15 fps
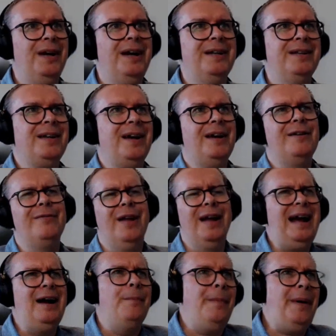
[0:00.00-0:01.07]
And kind of like
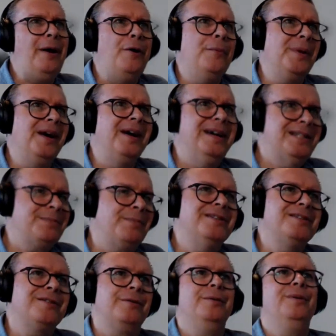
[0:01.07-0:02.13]
how Power BI
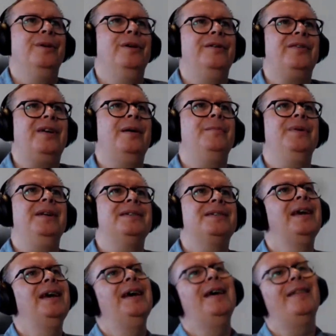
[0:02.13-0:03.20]
spreads through a lot of
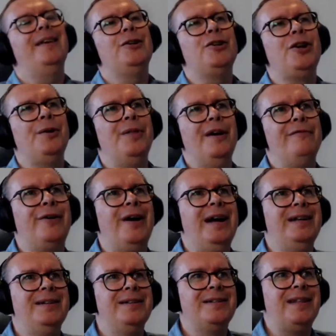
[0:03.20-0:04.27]
companies, they show their
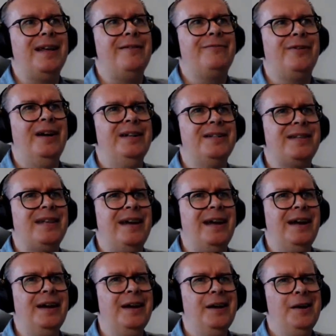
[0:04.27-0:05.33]
friends
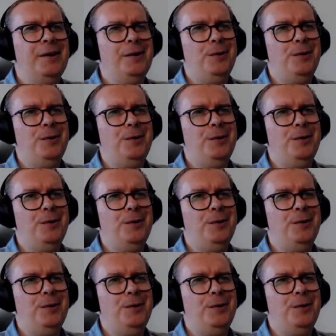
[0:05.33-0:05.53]
say,